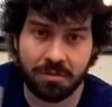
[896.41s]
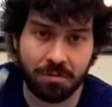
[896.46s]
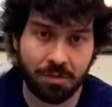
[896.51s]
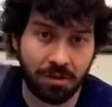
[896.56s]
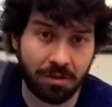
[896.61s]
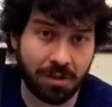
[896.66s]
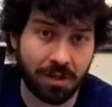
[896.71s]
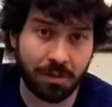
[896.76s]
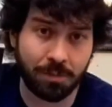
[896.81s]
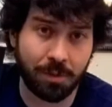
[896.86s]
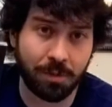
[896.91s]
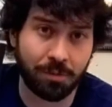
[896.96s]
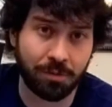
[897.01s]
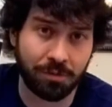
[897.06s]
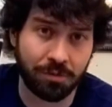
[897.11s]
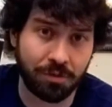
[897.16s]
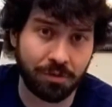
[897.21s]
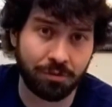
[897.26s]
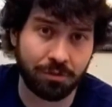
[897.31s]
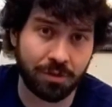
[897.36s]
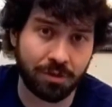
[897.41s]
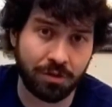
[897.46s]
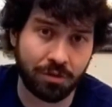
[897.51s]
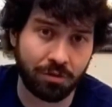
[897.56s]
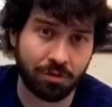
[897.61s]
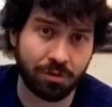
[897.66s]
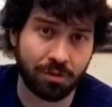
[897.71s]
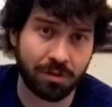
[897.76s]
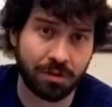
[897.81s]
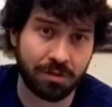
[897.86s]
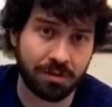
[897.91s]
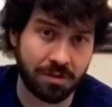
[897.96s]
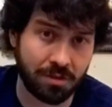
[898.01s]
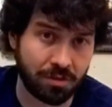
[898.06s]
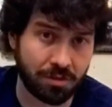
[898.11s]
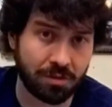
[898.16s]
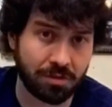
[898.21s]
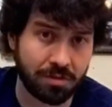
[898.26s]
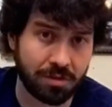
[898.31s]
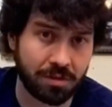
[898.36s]
but a lot of people do enjoy
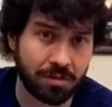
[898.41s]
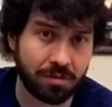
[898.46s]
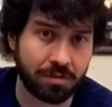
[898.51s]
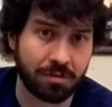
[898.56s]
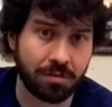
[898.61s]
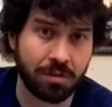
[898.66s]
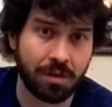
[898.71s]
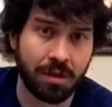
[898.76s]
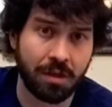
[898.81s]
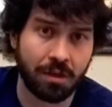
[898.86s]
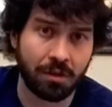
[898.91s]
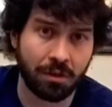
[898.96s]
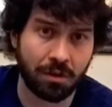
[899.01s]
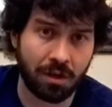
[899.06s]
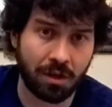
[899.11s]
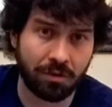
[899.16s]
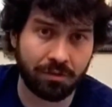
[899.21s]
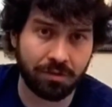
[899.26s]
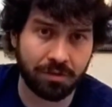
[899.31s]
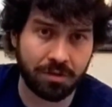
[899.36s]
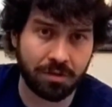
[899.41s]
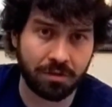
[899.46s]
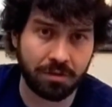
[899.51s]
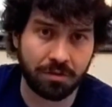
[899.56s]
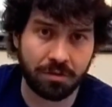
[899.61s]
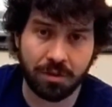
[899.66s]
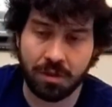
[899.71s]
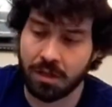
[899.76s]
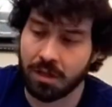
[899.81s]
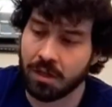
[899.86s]
Zero 2 or Alpha 2.